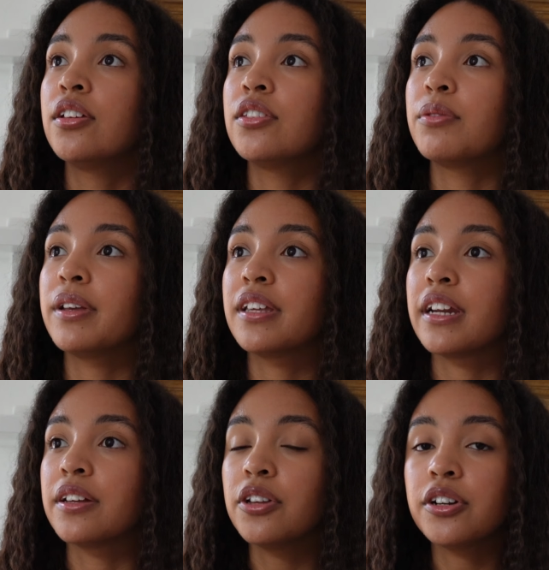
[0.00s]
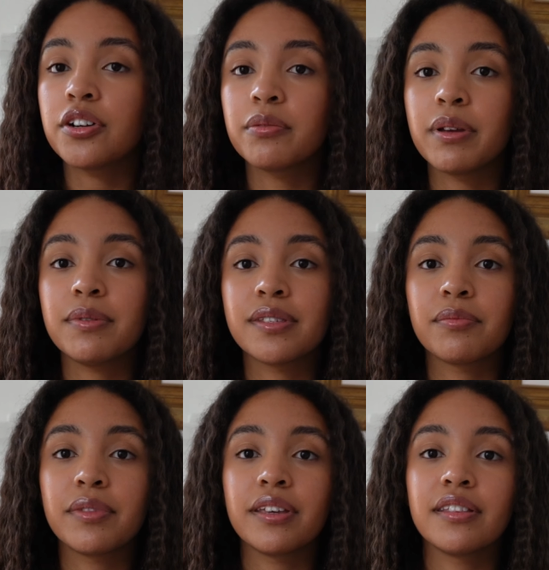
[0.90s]
the way that I look, or maybe
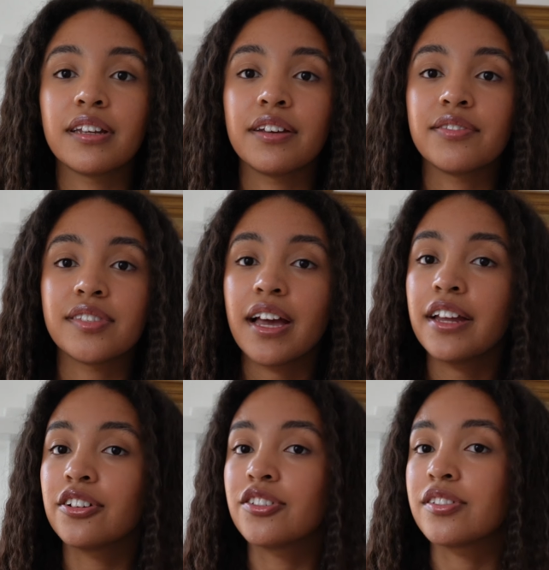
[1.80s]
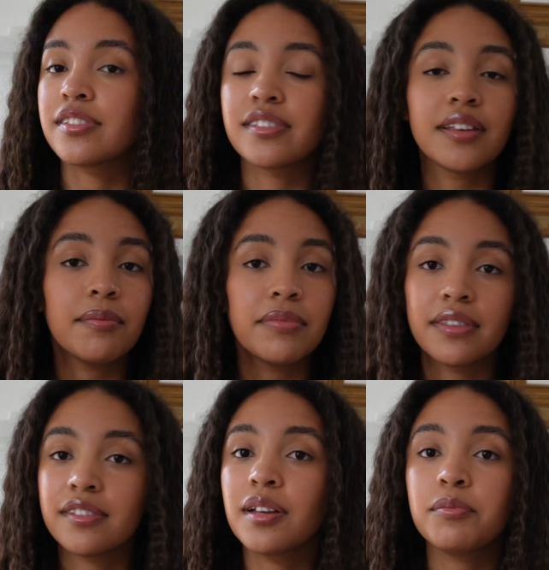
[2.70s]
something that I've said, or just
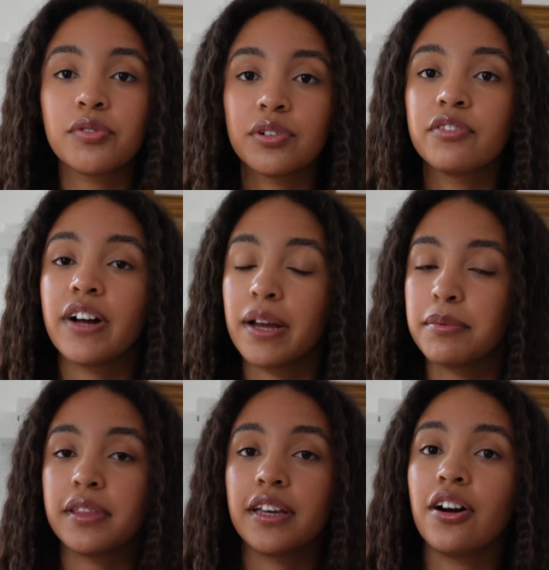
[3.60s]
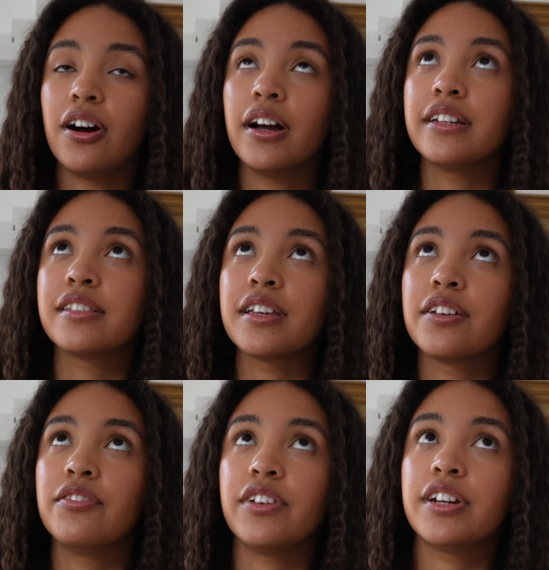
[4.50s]
some sort of vibe that they caught, and it's like
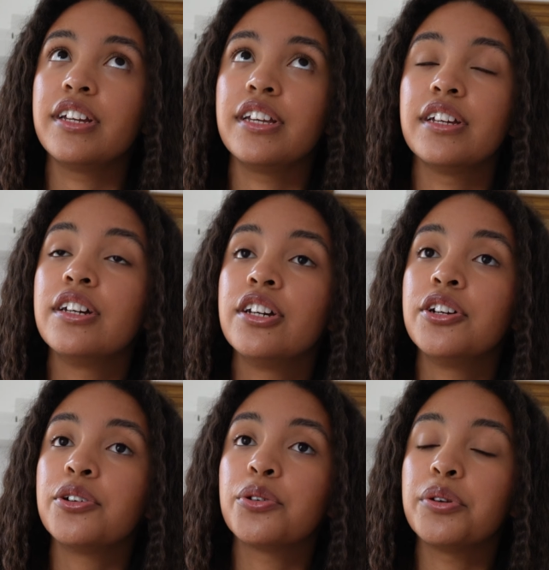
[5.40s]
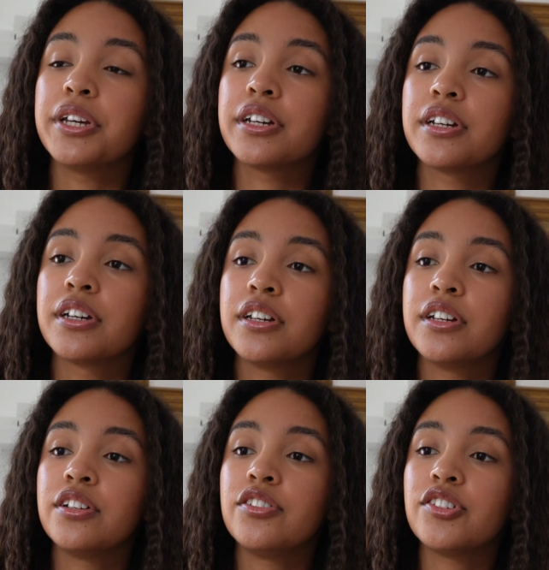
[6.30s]
a very quick
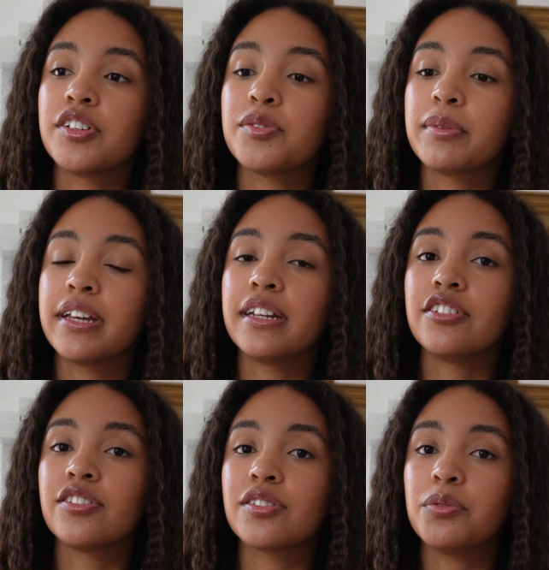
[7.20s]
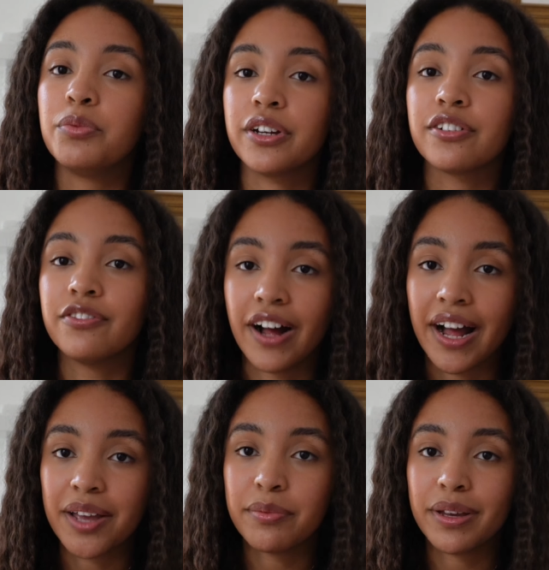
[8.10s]
judgment, and it's just a weird
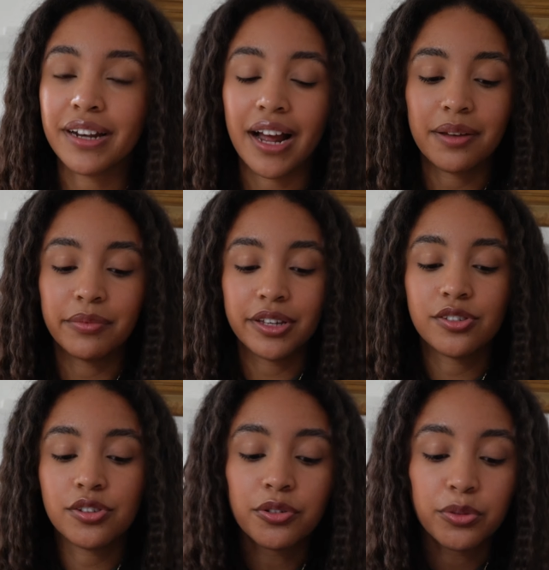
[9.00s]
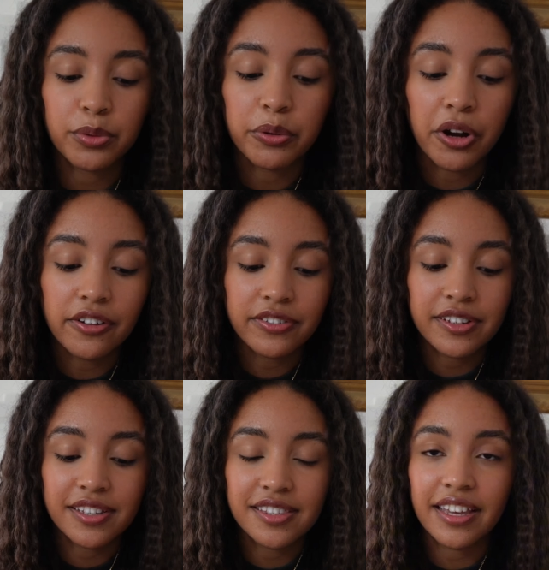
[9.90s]
vibe. And I'm like so thrown off
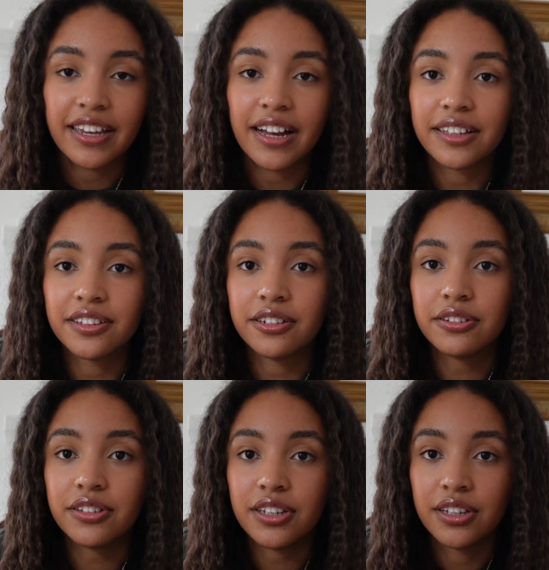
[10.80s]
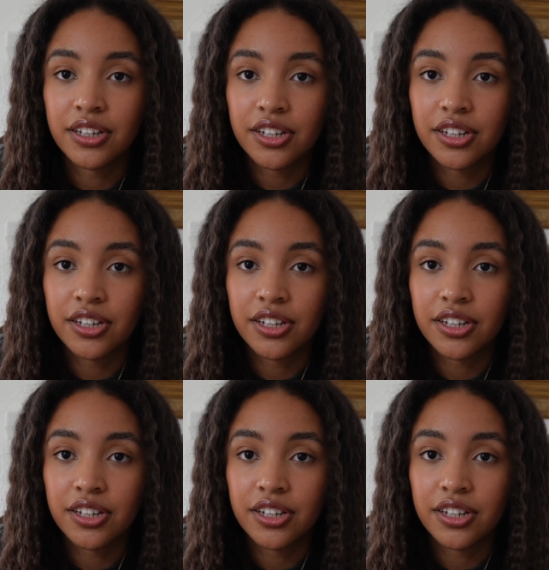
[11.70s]
because it's like I literally